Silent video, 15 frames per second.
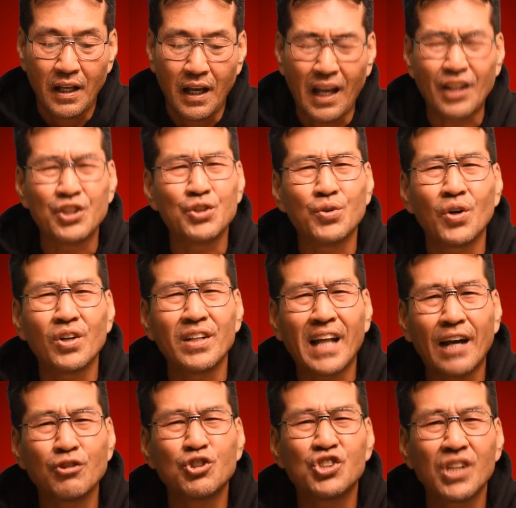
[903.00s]
And you are
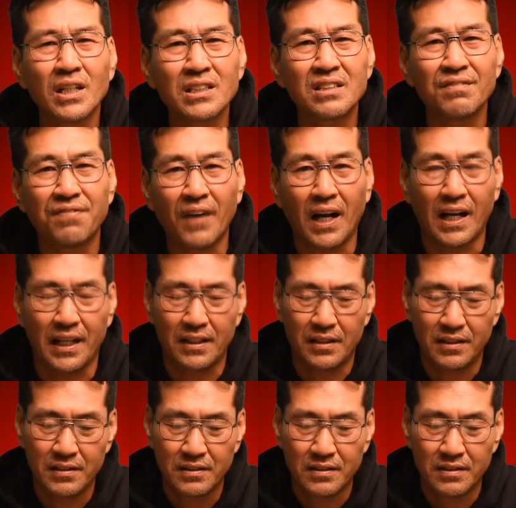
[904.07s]
now justified.